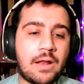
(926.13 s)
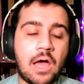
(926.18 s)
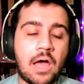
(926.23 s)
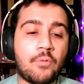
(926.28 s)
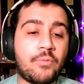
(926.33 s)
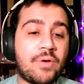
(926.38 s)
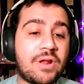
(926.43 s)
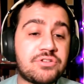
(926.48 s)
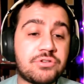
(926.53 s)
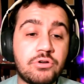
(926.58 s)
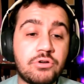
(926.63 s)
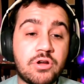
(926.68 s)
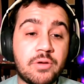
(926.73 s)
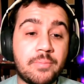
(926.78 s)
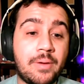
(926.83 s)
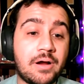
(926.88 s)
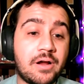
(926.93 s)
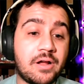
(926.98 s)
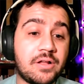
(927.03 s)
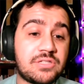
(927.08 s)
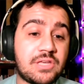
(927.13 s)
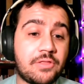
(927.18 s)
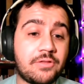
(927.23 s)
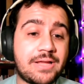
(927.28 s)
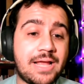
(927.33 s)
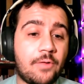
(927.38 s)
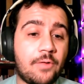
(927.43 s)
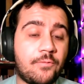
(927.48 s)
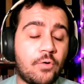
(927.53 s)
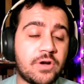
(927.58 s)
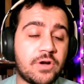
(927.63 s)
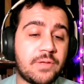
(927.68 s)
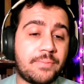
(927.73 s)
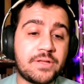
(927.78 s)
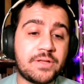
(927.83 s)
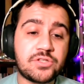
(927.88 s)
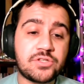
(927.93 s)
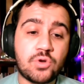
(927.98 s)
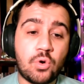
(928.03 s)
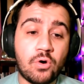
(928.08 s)
Rancho Cucamonga in Southern California,
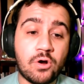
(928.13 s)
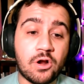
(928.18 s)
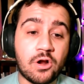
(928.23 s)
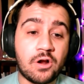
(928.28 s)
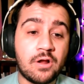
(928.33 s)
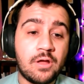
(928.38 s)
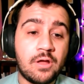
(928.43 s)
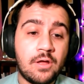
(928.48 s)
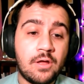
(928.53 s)
plays corner,